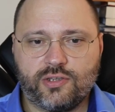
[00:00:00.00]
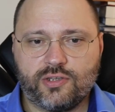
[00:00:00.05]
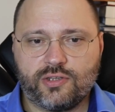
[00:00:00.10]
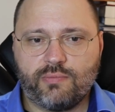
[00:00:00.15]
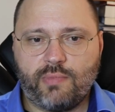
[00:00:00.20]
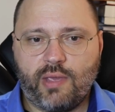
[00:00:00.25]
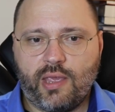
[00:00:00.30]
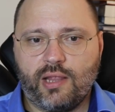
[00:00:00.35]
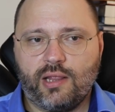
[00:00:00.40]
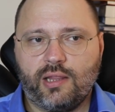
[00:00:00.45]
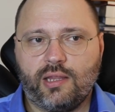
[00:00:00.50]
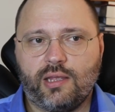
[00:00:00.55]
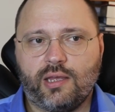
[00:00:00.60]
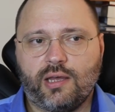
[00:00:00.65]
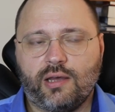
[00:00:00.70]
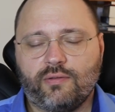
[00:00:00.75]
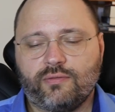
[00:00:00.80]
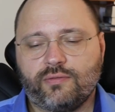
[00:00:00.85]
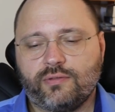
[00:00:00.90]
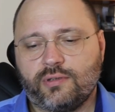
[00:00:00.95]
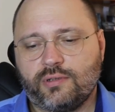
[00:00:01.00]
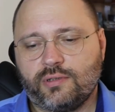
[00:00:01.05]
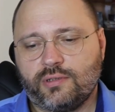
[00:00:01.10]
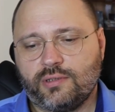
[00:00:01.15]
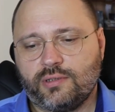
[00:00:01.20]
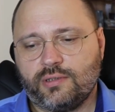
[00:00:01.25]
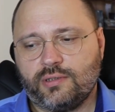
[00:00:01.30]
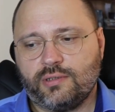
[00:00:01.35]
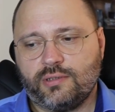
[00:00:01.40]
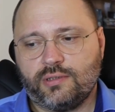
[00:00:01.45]
This is mainly
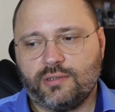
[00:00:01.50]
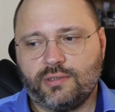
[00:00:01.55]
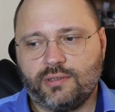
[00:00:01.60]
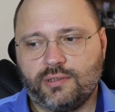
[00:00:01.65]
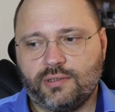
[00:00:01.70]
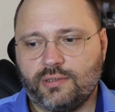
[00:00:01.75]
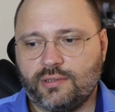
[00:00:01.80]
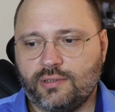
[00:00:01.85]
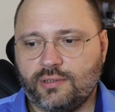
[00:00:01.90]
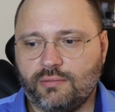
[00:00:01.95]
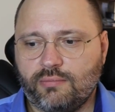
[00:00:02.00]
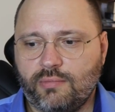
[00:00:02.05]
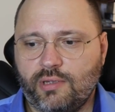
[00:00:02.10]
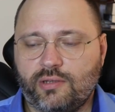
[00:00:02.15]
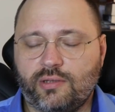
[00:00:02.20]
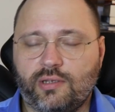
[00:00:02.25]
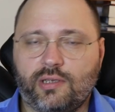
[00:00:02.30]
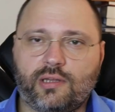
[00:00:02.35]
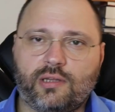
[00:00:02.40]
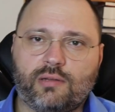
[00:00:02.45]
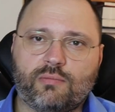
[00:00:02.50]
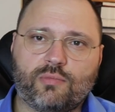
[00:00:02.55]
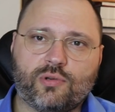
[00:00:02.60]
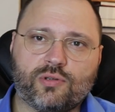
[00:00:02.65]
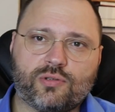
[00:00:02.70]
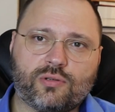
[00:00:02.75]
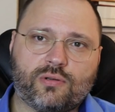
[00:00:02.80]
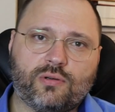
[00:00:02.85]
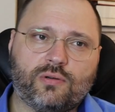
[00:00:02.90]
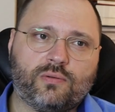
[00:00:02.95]
after the meeting in
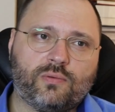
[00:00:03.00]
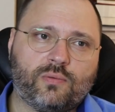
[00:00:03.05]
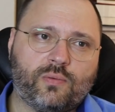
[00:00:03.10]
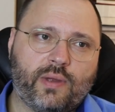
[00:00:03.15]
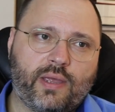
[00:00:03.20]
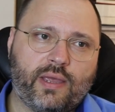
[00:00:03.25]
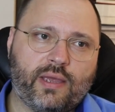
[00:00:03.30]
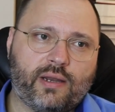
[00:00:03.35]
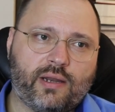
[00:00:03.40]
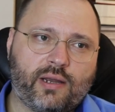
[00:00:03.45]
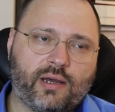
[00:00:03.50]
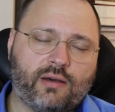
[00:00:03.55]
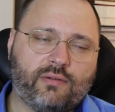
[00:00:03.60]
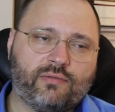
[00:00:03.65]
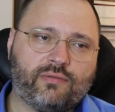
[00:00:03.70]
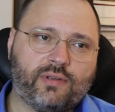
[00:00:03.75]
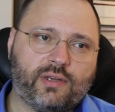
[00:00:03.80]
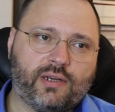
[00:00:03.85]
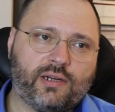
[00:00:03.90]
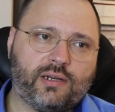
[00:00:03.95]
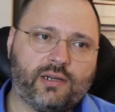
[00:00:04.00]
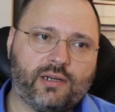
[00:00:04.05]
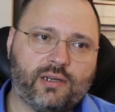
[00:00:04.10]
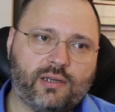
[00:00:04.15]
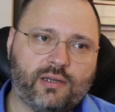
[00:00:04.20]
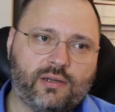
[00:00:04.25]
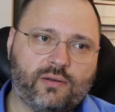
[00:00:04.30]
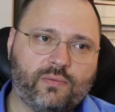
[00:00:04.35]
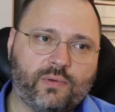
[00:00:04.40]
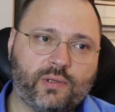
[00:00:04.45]
Moscow, where
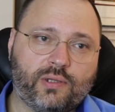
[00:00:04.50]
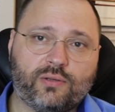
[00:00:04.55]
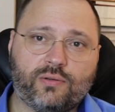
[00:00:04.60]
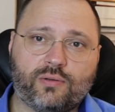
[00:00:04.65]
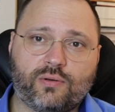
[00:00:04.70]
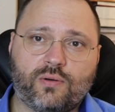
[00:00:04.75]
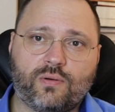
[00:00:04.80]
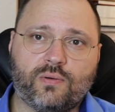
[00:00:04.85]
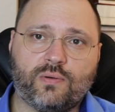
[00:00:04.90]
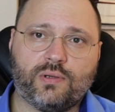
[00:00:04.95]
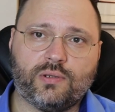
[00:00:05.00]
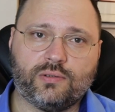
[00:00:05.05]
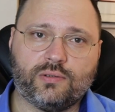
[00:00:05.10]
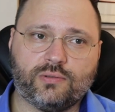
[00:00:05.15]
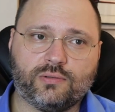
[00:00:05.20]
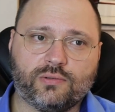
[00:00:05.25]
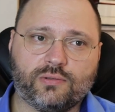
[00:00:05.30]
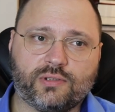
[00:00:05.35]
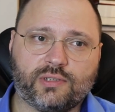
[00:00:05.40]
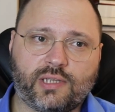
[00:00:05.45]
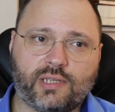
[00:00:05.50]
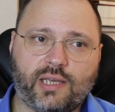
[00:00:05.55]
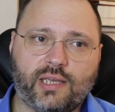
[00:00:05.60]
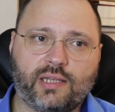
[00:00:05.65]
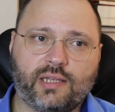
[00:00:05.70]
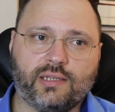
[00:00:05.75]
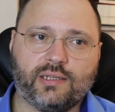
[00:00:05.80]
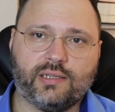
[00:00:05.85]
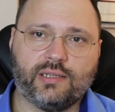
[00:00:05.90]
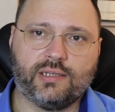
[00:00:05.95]
Haftar withdrew to
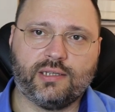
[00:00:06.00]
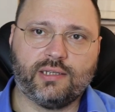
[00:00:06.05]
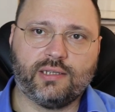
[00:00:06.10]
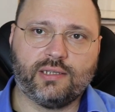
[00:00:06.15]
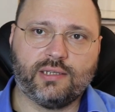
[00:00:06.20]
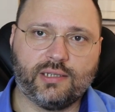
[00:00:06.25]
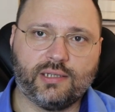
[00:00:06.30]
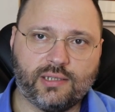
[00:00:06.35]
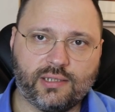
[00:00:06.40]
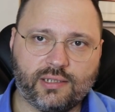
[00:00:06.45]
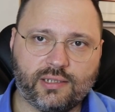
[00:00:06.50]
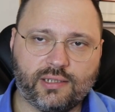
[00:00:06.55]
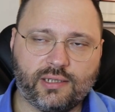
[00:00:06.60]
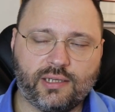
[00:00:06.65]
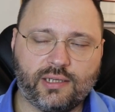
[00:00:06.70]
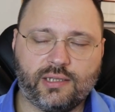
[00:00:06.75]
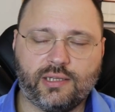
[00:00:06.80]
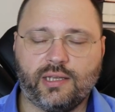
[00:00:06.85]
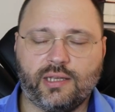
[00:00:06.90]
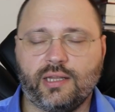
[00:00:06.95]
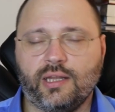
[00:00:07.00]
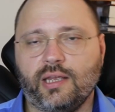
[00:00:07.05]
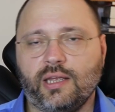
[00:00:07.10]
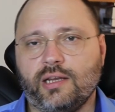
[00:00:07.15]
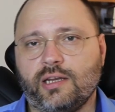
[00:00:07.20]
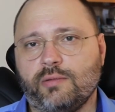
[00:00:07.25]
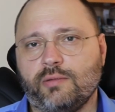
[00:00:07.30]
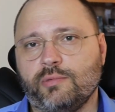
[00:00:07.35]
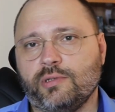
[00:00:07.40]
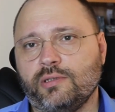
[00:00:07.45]
sign an
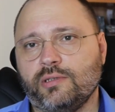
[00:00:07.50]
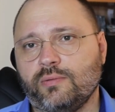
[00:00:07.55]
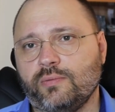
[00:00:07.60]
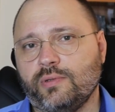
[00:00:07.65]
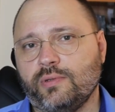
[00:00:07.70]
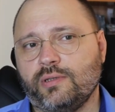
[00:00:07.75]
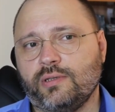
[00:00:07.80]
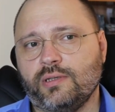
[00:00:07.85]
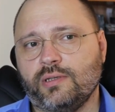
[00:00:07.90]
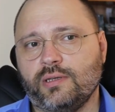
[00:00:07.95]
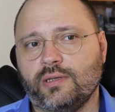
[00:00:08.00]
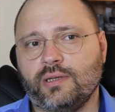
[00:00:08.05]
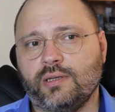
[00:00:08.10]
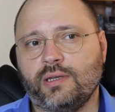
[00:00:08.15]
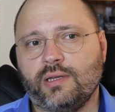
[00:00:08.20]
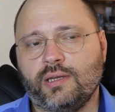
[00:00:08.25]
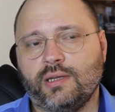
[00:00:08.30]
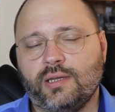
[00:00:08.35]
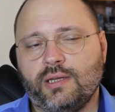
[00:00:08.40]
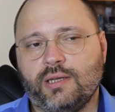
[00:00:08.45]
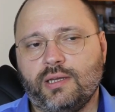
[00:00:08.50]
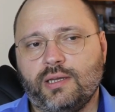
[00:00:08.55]
agreement with the